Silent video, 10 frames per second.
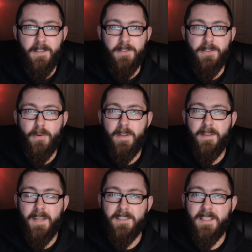So
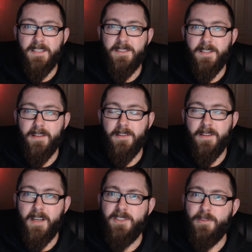in that sense, the
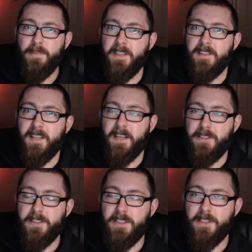kinds of players that I
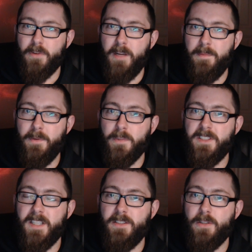just described, the
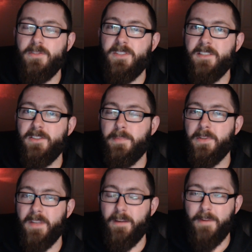ones that don't tend to
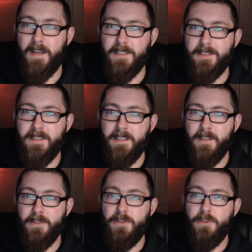build that fast,
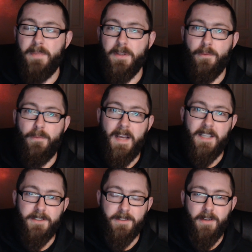do build
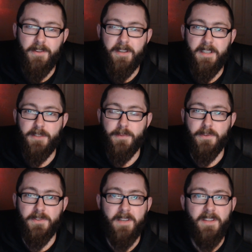faster under these
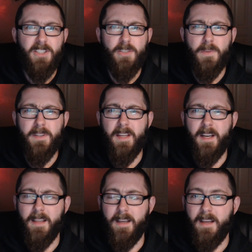rules. Now, this is one that
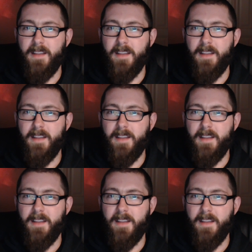I like.